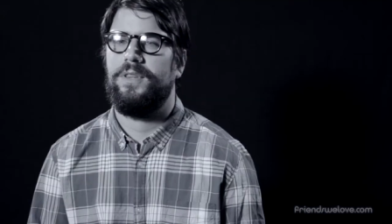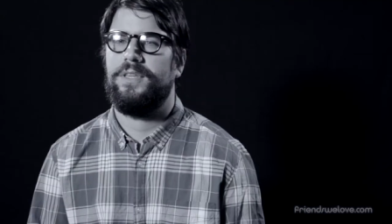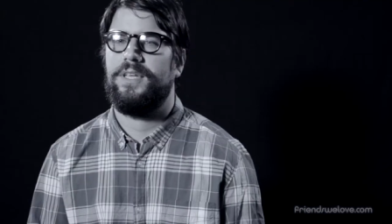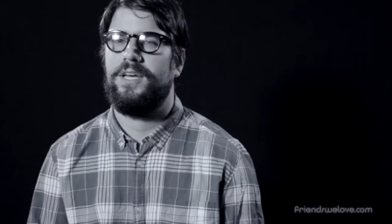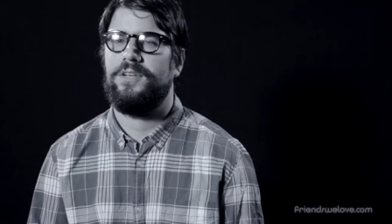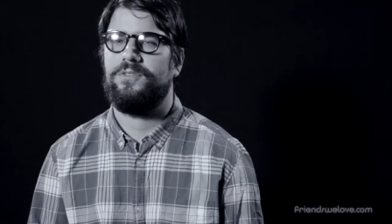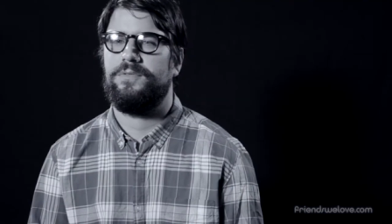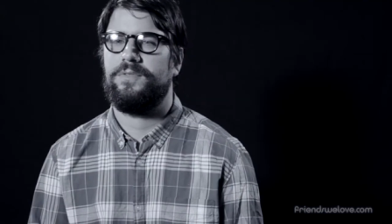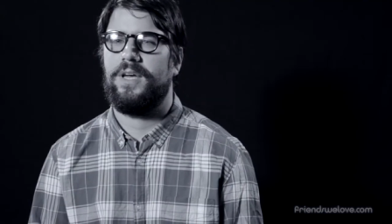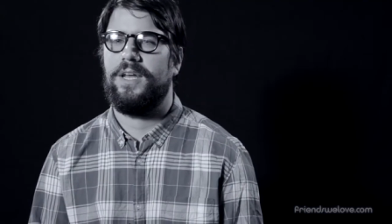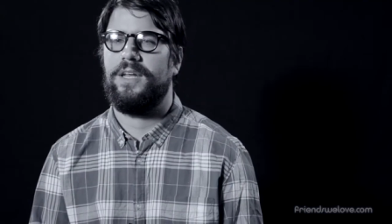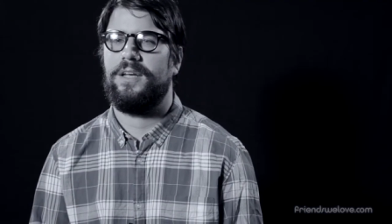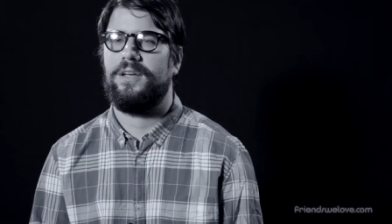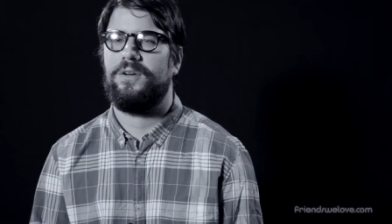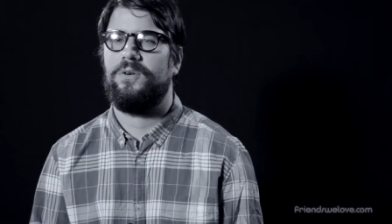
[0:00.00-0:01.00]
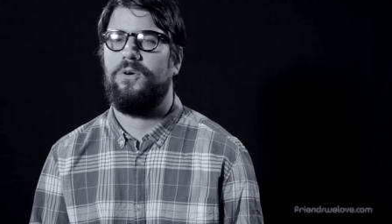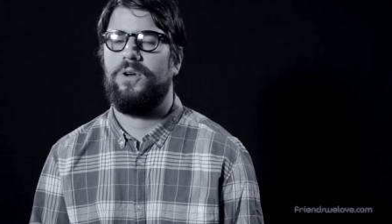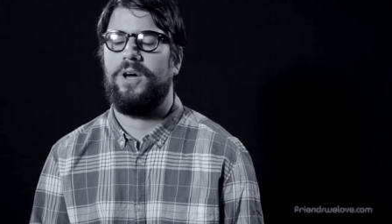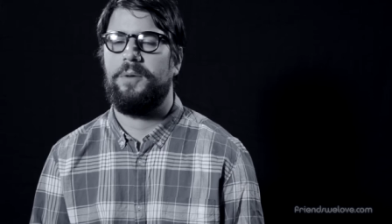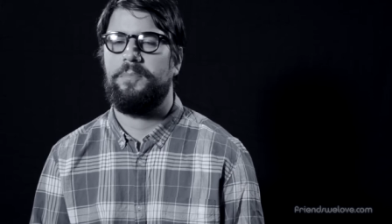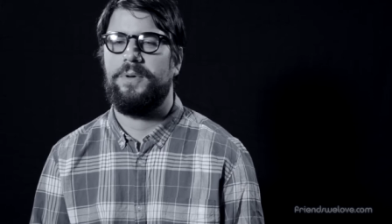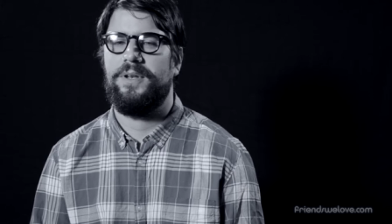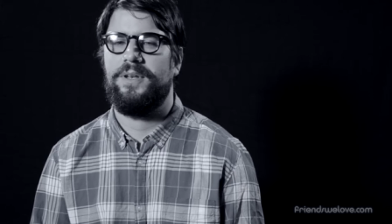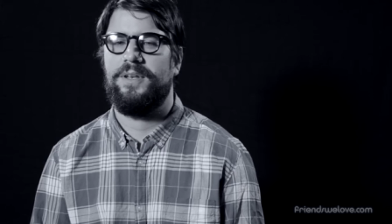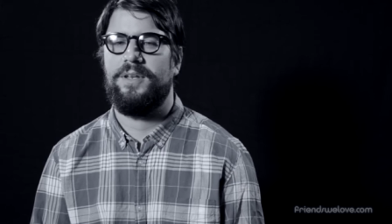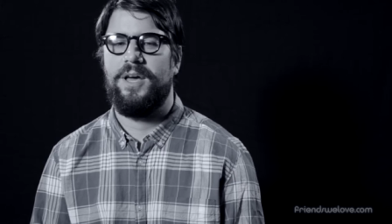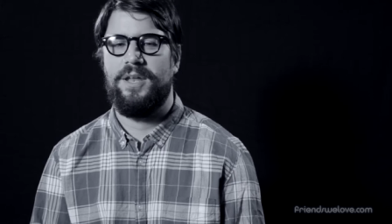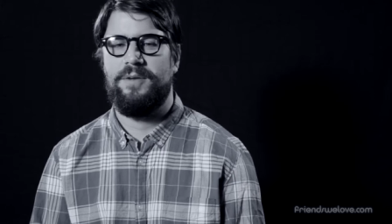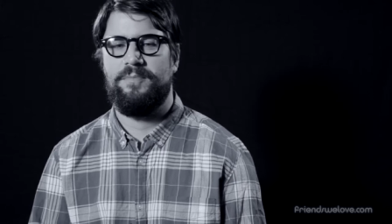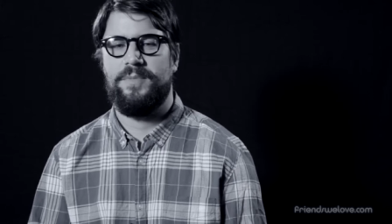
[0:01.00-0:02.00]
danger of getting caught up and,
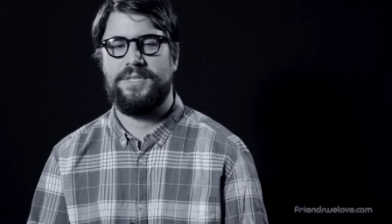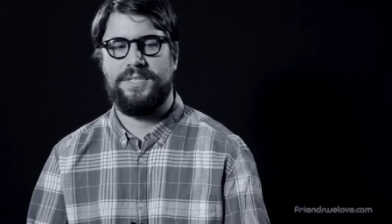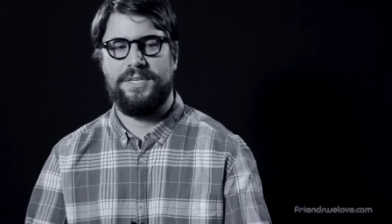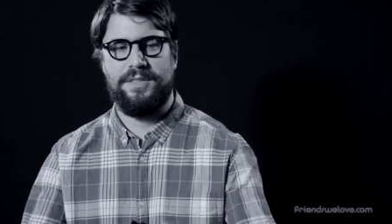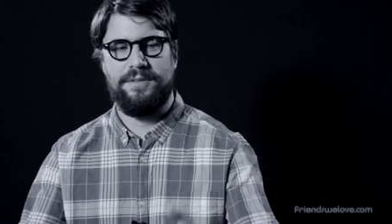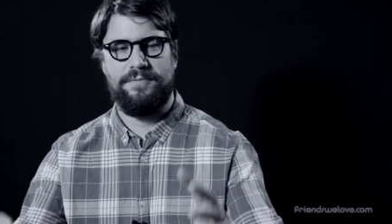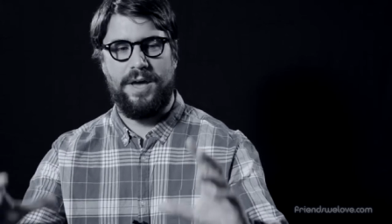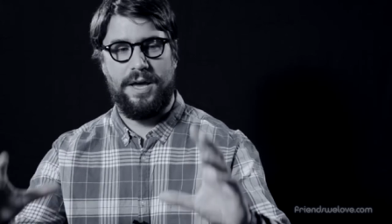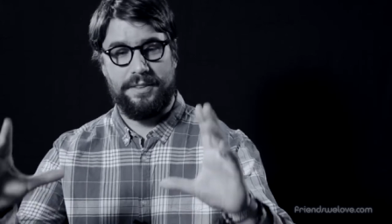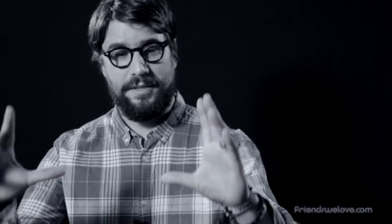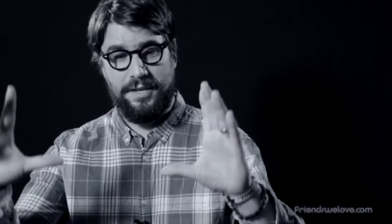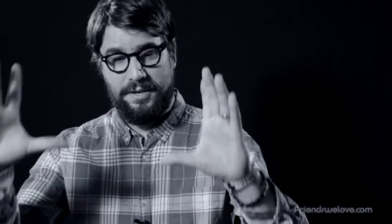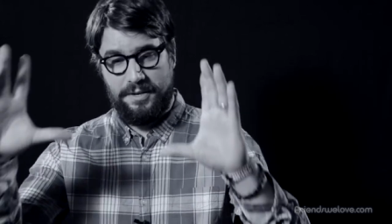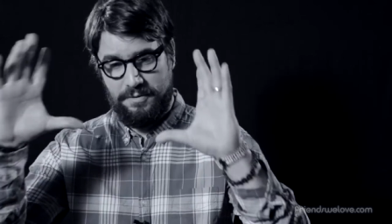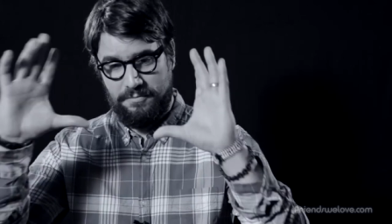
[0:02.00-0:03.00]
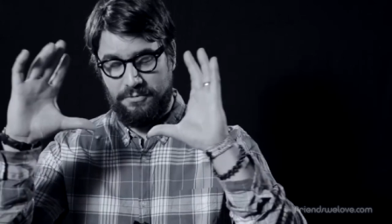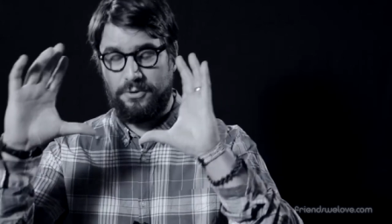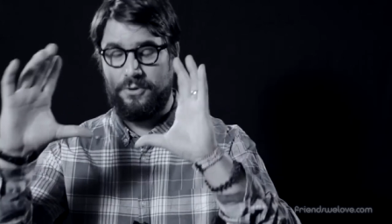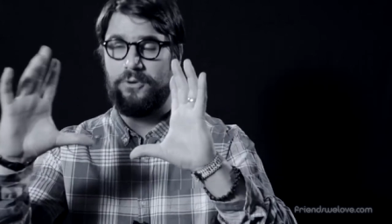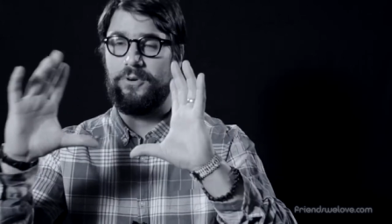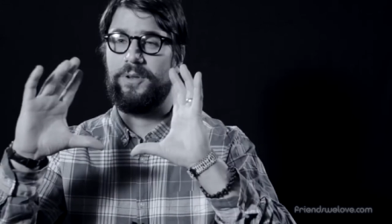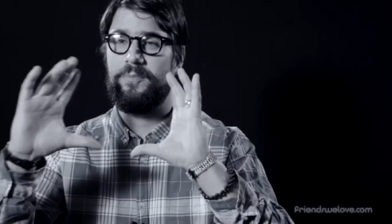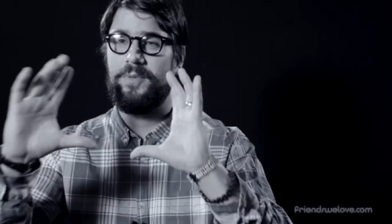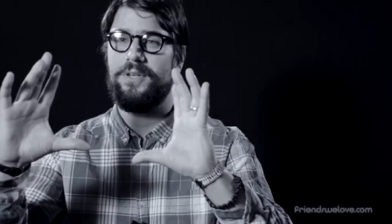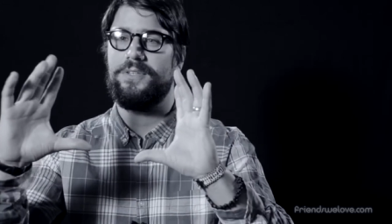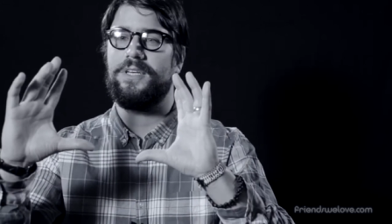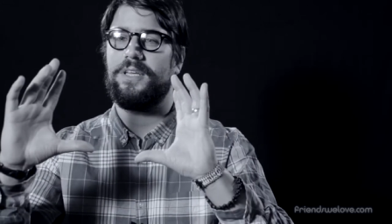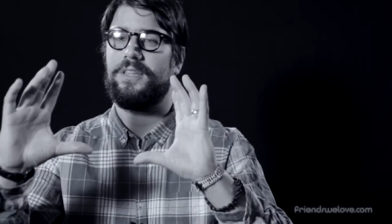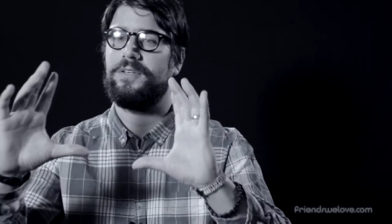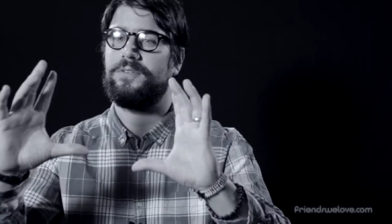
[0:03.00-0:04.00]
and missing the fact that recorded
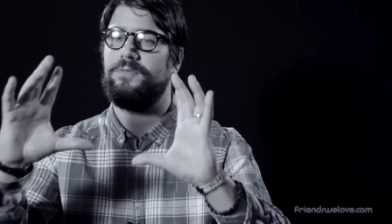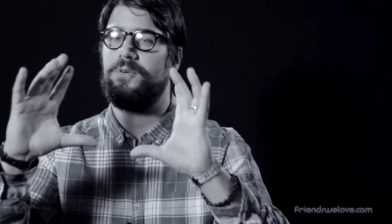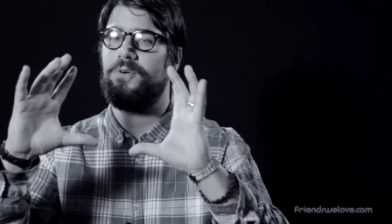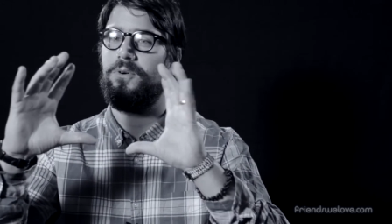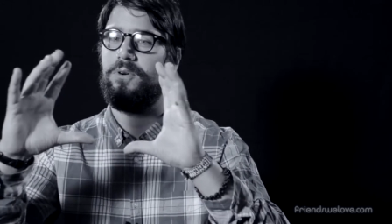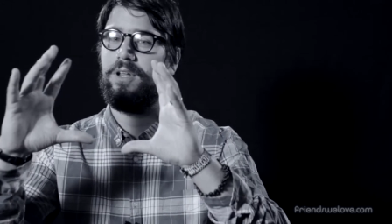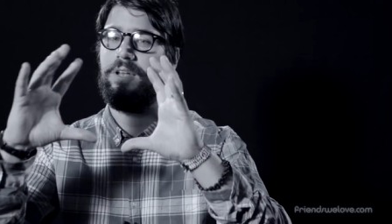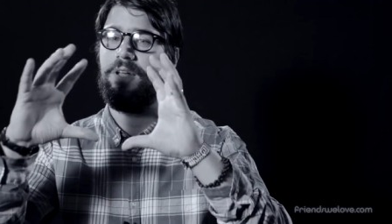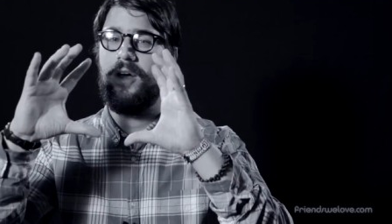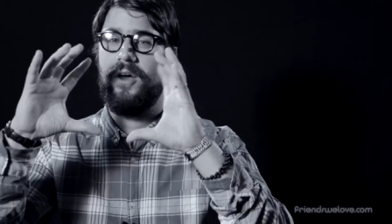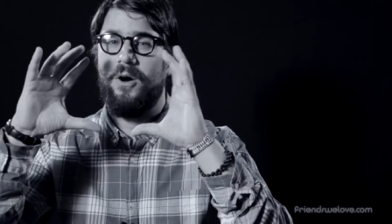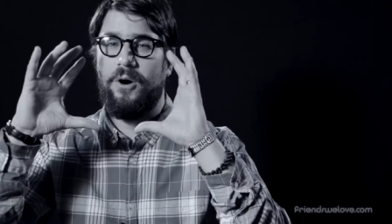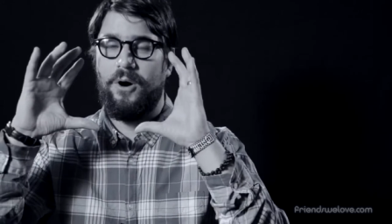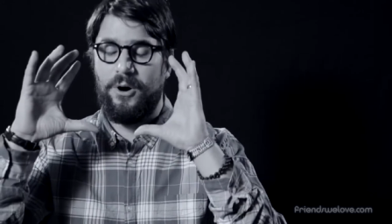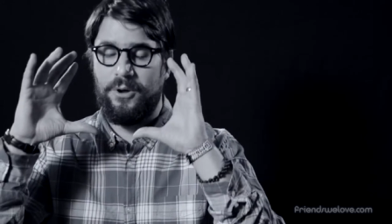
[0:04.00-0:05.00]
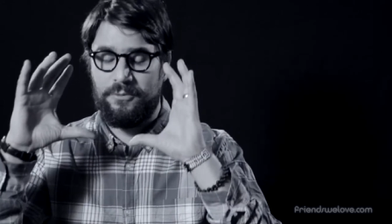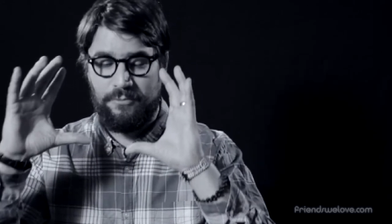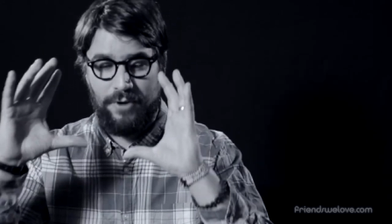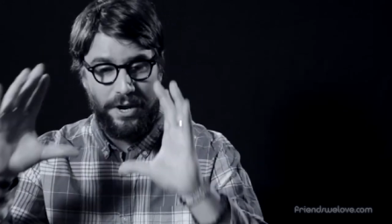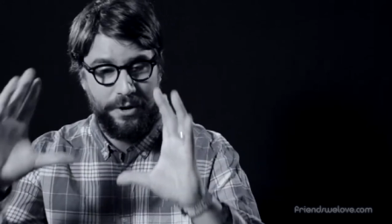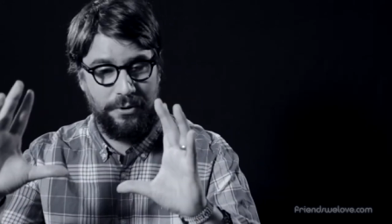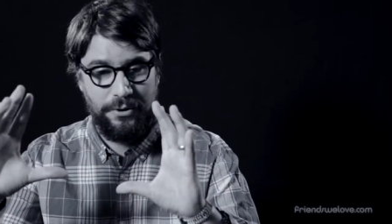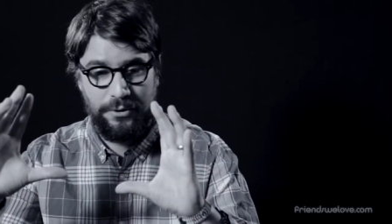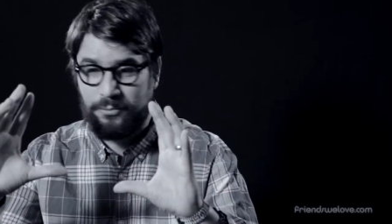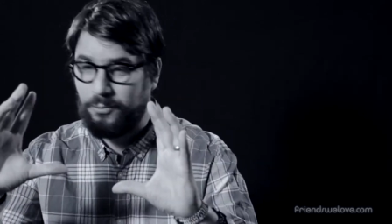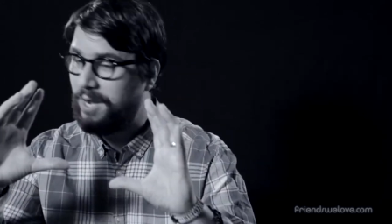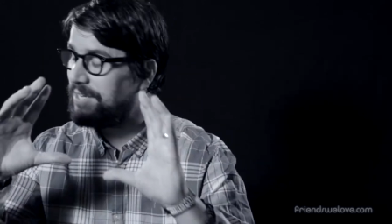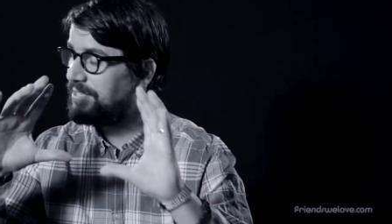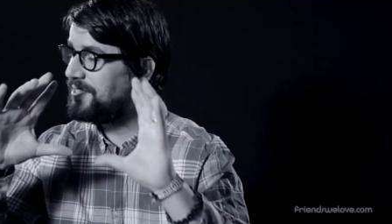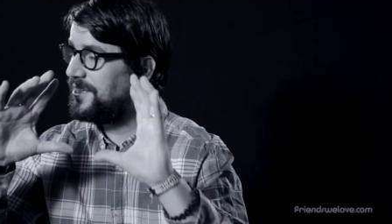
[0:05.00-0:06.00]
music that's recorded on record,
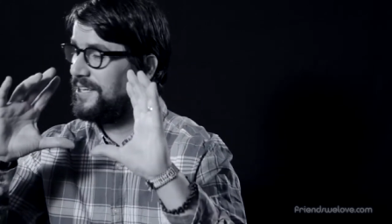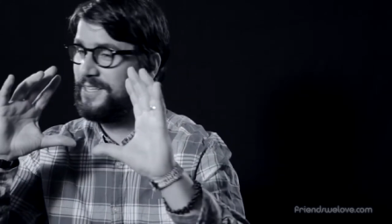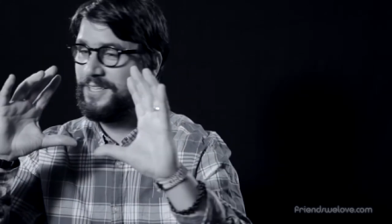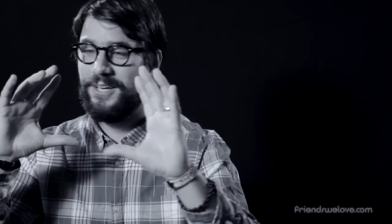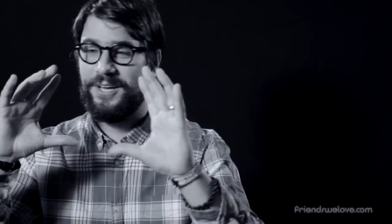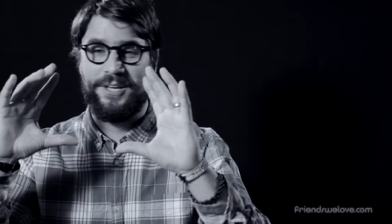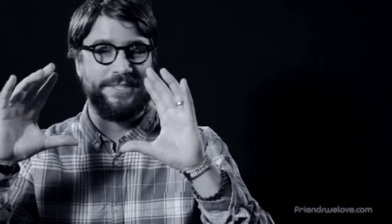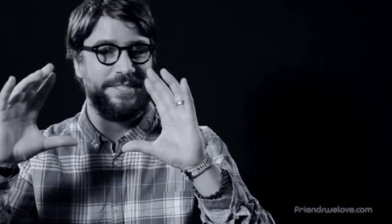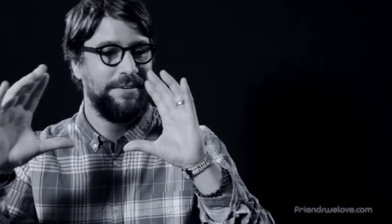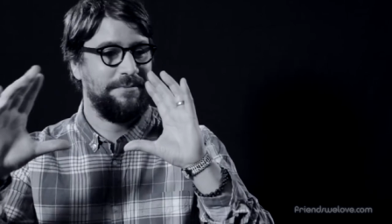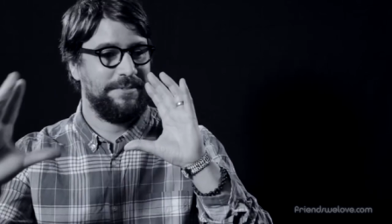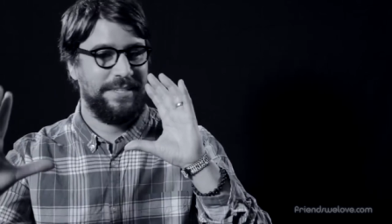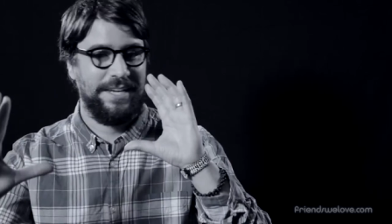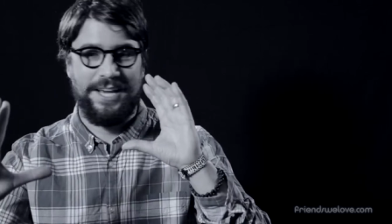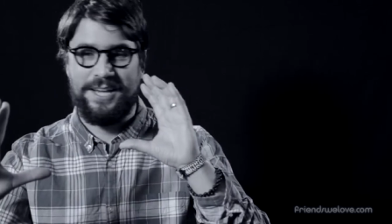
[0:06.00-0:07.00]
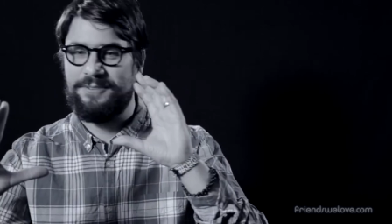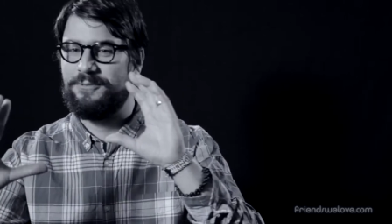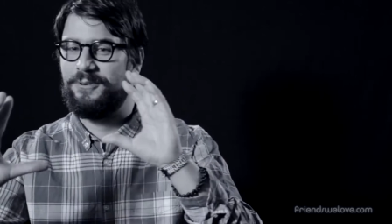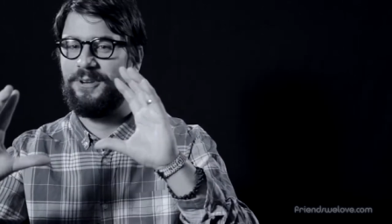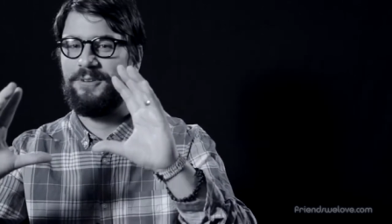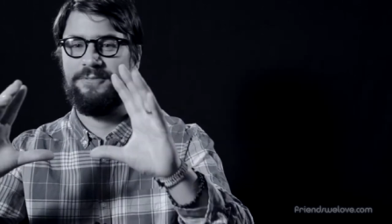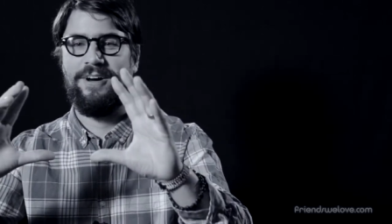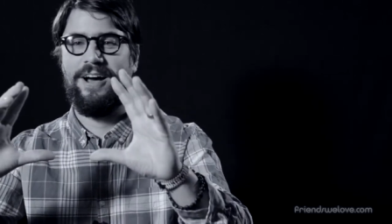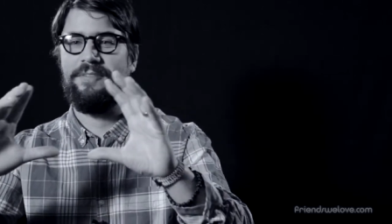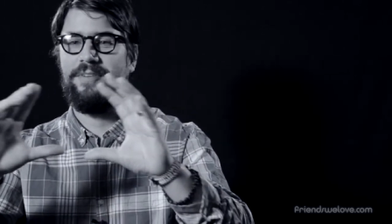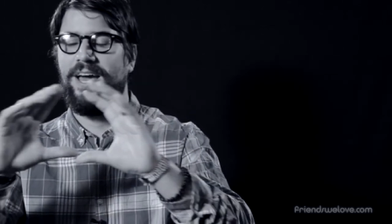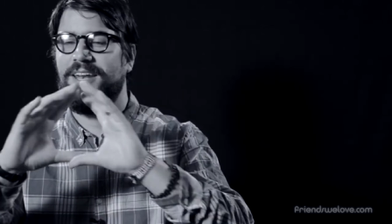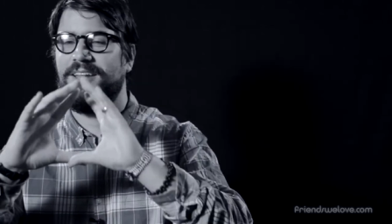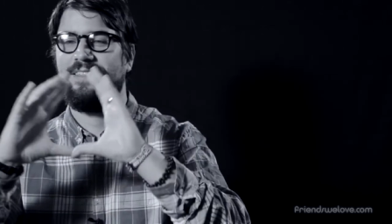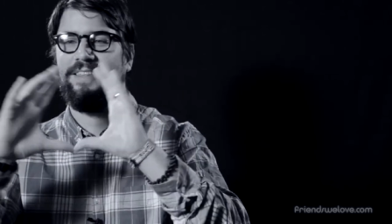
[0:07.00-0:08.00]
wax cylinder, 78, 45,
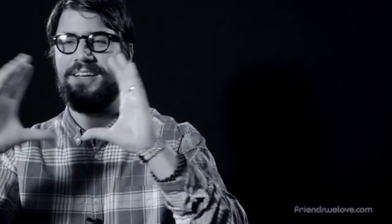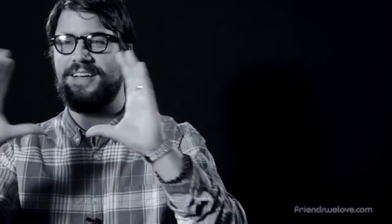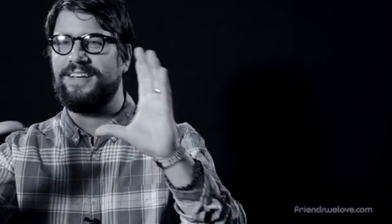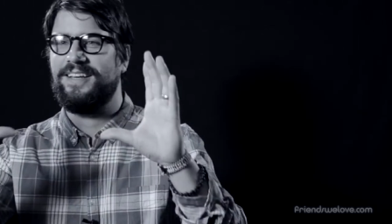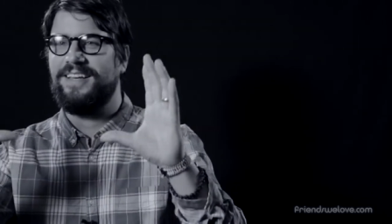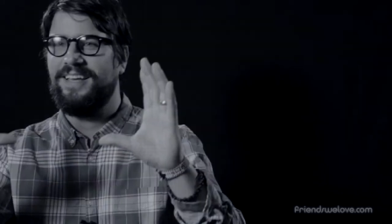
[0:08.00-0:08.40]
anything.